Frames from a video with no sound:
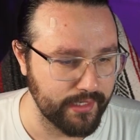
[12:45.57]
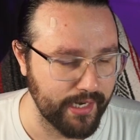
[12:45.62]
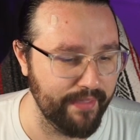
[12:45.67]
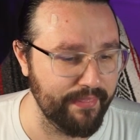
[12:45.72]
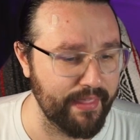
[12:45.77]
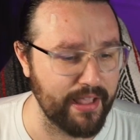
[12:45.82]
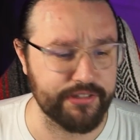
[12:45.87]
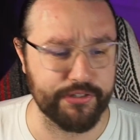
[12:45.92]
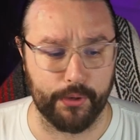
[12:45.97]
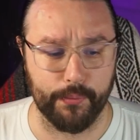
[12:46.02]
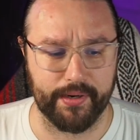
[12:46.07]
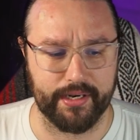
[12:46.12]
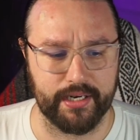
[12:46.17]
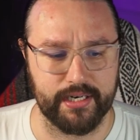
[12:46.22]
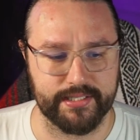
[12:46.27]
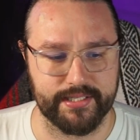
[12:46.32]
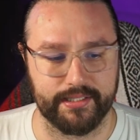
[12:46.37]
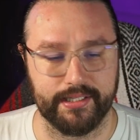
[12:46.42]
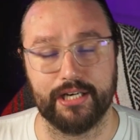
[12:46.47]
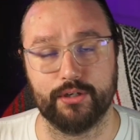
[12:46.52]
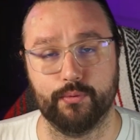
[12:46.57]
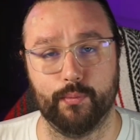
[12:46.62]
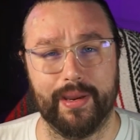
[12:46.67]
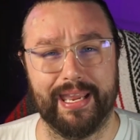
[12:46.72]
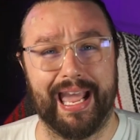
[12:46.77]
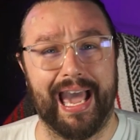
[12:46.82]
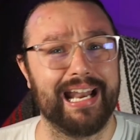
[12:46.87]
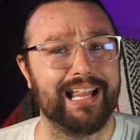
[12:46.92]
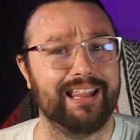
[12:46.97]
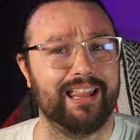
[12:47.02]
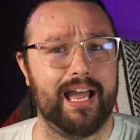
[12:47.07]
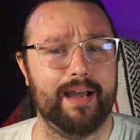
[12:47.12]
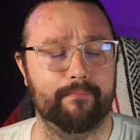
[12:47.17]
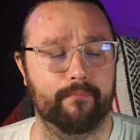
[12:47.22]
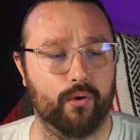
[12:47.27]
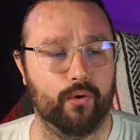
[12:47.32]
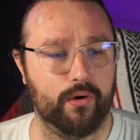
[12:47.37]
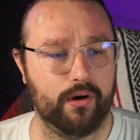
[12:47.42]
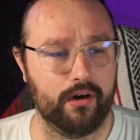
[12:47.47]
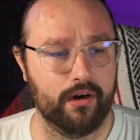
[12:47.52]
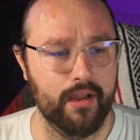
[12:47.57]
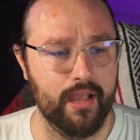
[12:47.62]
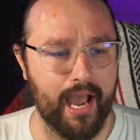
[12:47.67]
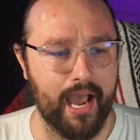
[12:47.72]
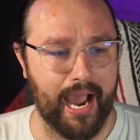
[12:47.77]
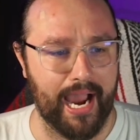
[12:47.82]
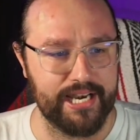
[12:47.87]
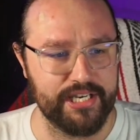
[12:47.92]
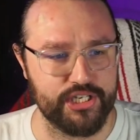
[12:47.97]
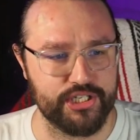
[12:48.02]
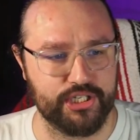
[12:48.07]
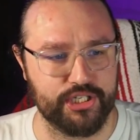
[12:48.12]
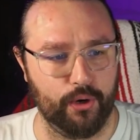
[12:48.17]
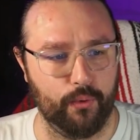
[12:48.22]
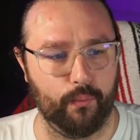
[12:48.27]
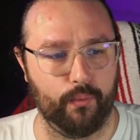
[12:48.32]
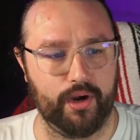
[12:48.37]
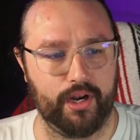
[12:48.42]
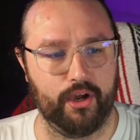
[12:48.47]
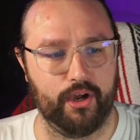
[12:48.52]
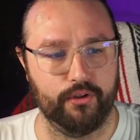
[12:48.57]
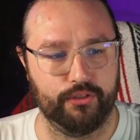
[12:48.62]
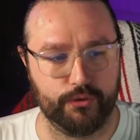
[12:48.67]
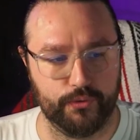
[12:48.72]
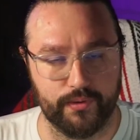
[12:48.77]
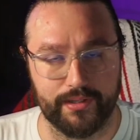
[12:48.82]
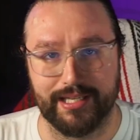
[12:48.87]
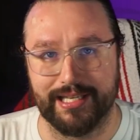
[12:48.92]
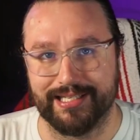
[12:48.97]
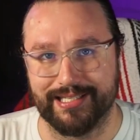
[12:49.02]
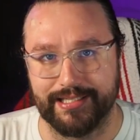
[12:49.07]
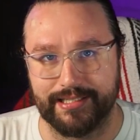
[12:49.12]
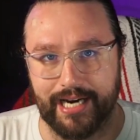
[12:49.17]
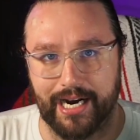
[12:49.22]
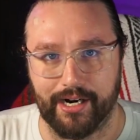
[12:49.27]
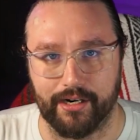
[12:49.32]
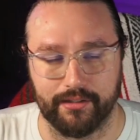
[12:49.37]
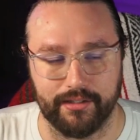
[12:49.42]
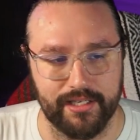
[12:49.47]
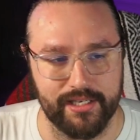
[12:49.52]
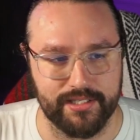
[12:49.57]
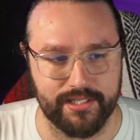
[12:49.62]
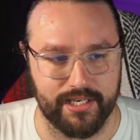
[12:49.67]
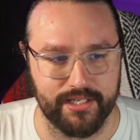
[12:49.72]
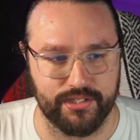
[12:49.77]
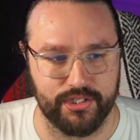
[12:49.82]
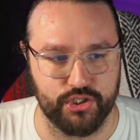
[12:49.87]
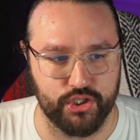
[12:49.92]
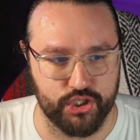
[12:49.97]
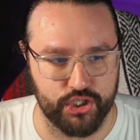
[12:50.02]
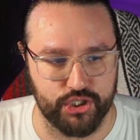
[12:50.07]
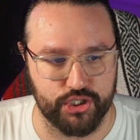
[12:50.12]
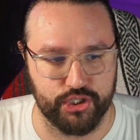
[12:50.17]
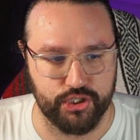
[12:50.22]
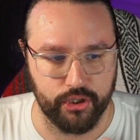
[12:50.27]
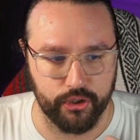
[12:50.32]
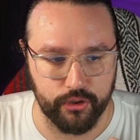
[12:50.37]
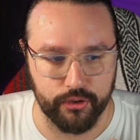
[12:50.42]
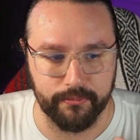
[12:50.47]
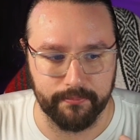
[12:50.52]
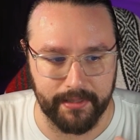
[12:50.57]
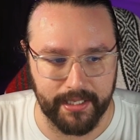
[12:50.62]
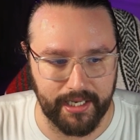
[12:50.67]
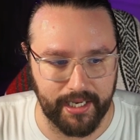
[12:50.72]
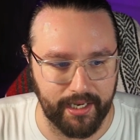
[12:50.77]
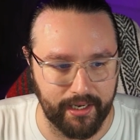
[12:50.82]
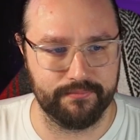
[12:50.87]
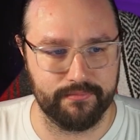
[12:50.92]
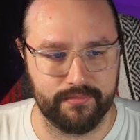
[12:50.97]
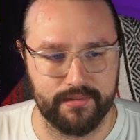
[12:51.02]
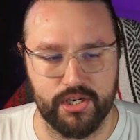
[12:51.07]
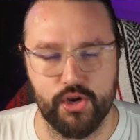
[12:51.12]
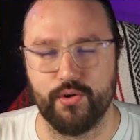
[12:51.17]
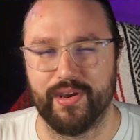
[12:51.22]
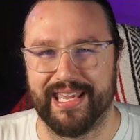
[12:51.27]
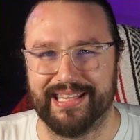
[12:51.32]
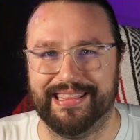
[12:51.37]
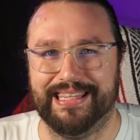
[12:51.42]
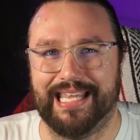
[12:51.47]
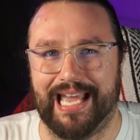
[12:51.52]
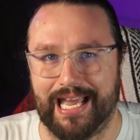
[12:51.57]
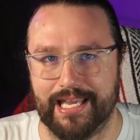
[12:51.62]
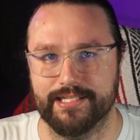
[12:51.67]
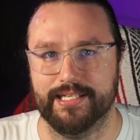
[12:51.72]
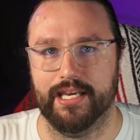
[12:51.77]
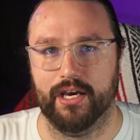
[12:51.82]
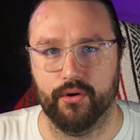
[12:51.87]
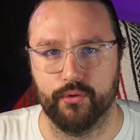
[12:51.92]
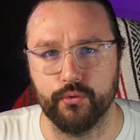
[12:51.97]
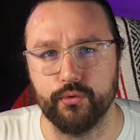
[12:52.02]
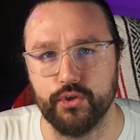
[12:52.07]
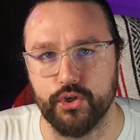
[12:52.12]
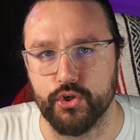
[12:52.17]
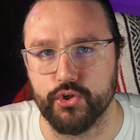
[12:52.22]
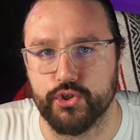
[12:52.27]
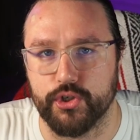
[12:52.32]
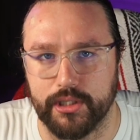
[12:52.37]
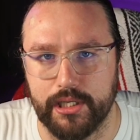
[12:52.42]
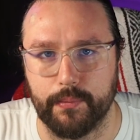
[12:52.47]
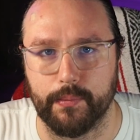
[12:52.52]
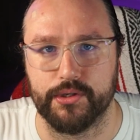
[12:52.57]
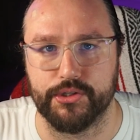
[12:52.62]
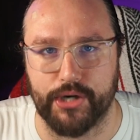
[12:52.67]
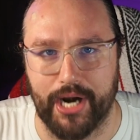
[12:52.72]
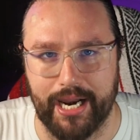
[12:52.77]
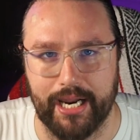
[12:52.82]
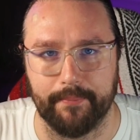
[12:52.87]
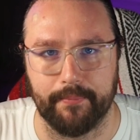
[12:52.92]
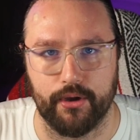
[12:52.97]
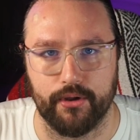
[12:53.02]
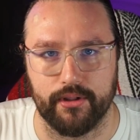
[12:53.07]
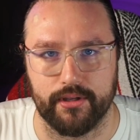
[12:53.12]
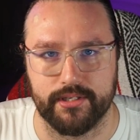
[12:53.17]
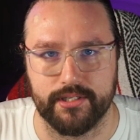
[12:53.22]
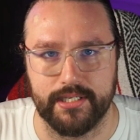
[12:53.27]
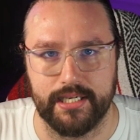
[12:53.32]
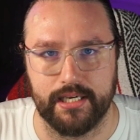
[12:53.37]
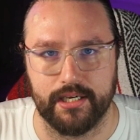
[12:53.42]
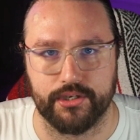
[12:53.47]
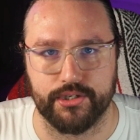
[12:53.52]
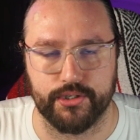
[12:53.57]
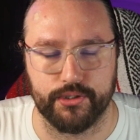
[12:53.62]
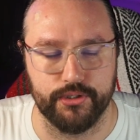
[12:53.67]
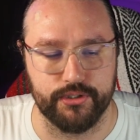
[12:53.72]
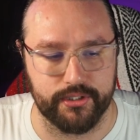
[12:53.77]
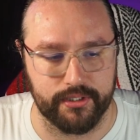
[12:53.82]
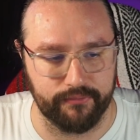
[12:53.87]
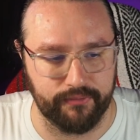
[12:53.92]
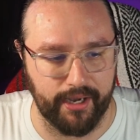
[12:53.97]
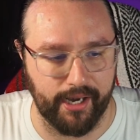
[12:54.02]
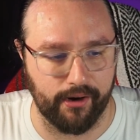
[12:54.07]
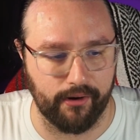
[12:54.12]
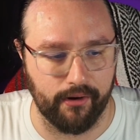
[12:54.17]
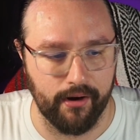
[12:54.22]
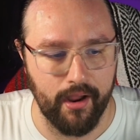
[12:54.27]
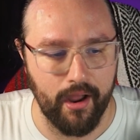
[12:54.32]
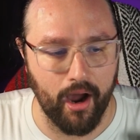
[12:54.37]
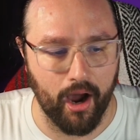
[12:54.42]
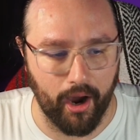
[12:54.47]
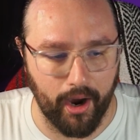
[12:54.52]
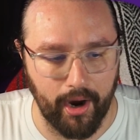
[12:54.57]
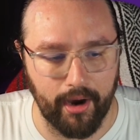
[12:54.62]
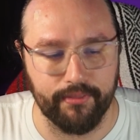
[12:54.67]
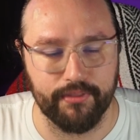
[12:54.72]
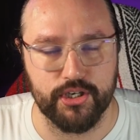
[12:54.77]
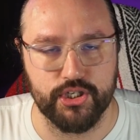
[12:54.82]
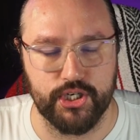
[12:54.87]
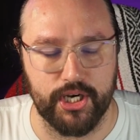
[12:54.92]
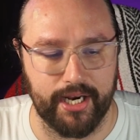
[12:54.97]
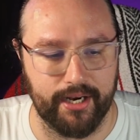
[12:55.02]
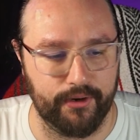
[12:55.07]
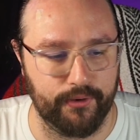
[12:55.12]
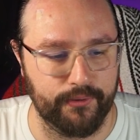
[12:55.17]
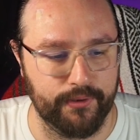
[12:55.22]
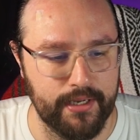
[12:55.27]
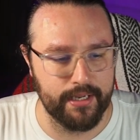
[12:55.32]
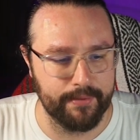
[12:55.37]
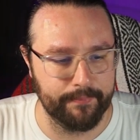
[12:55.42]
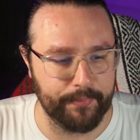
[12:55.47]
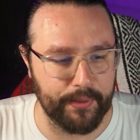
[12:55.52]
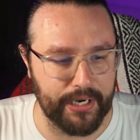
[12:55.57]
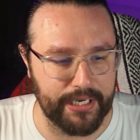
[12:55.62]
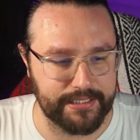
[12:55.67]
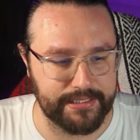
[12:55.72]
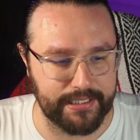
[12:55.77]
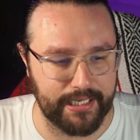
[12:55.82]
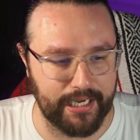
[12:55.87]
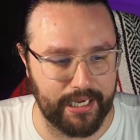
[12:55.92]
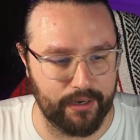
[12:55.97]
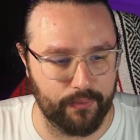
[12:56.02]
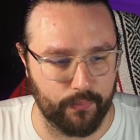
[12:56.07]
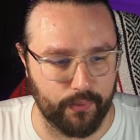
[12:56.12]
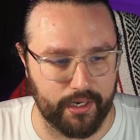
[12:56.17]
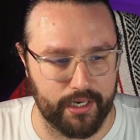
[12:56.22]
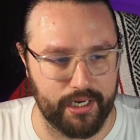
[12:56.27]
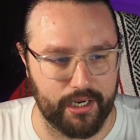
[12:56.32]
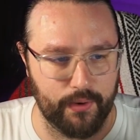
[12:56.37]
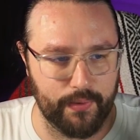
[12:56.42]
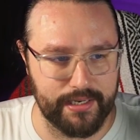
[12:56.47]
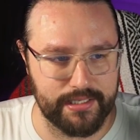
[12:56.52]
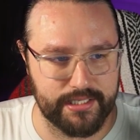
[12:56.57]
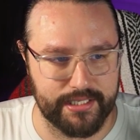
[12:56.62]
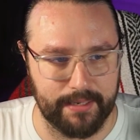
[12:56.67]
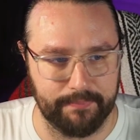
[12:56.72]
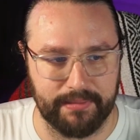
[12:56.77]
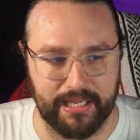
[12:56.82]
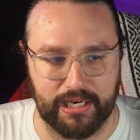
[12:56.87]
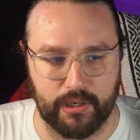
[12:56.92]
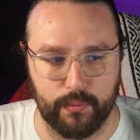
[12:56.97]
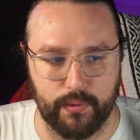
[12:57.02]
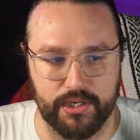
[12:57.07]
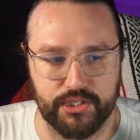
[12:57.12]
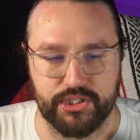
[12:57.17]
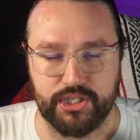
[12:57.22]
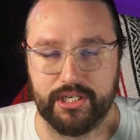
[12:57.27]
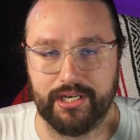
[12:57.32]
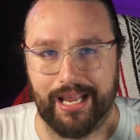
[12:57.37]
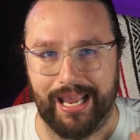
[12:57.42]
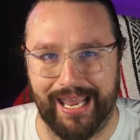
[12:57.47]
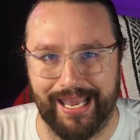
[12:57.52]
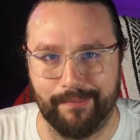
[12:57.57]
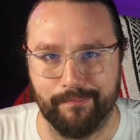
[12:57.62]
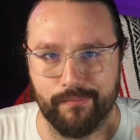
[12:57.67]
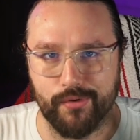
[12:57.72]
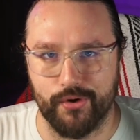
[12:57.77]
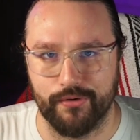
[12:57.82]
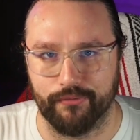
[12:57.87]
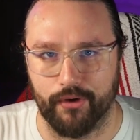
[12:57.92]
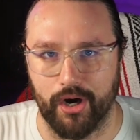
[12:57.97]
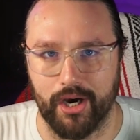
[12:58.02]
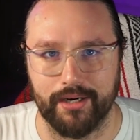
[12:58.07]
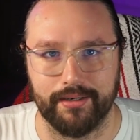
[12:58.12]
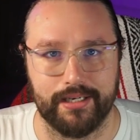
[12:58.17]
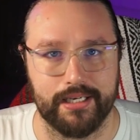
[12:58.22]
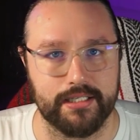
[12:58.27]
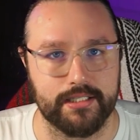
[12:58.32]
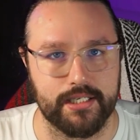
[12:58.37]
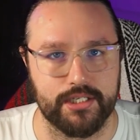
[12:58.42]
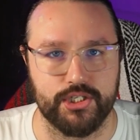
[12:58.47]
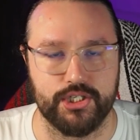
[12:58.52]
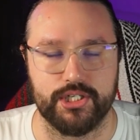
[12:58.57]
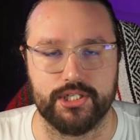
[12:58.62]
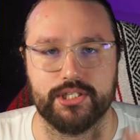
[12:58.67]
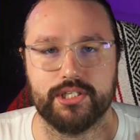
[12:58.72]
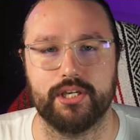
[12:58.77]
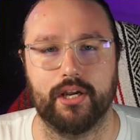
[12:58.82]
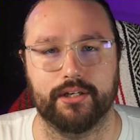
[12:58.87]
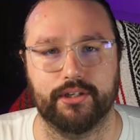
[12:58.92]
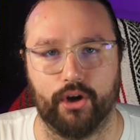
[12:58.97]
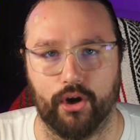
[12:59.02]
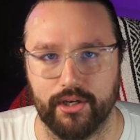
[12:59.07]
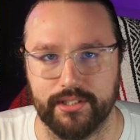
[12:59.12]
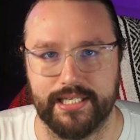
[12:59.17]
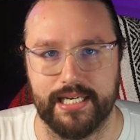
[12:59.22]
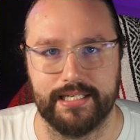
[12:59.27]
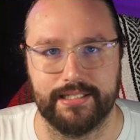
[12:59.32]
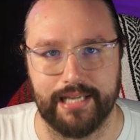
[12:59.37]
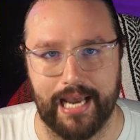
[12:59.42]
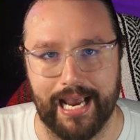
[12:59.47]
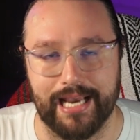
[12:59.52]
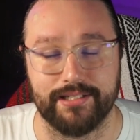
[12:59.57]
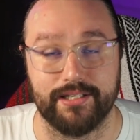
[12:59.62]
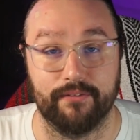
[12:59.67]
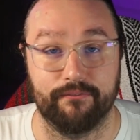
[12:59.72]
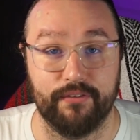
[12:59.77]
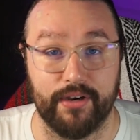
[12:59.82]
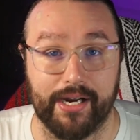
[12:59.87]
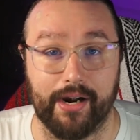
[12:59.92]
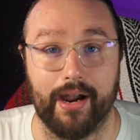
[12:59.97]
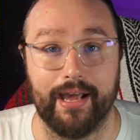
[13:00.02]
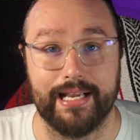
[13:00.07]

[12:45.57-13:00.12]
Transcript: and that's all we're gonna select. We got a lot more. I just don't want to go through in this entire list because it's just too many. You get the idea. Usually we're Dragon Ball Z exclusive here on the channel, but we're gonna go ahead and skip that question and move on because it's just a daunting task to figure out